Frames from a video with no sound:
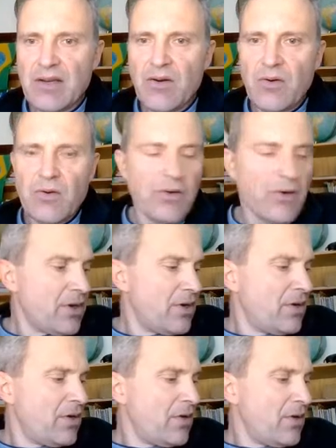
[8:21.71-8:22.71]
or
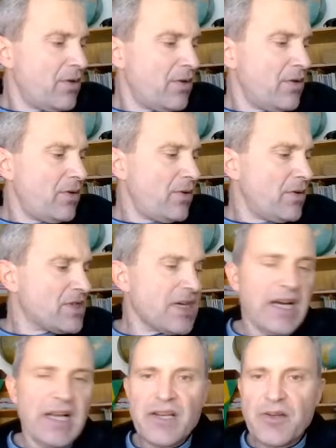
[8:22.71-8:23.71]

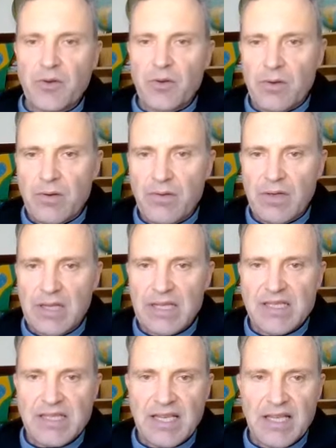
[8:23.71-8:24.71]
Tylenol,
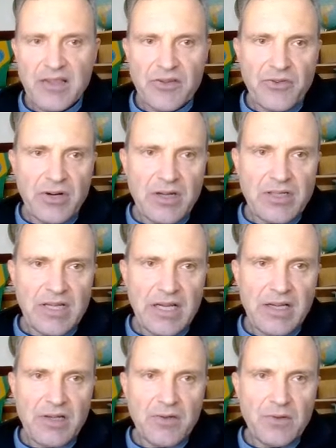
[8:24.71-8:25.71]
let's take the drug
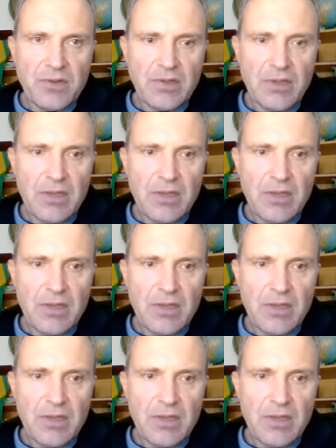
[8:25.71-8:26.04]
Tylenol.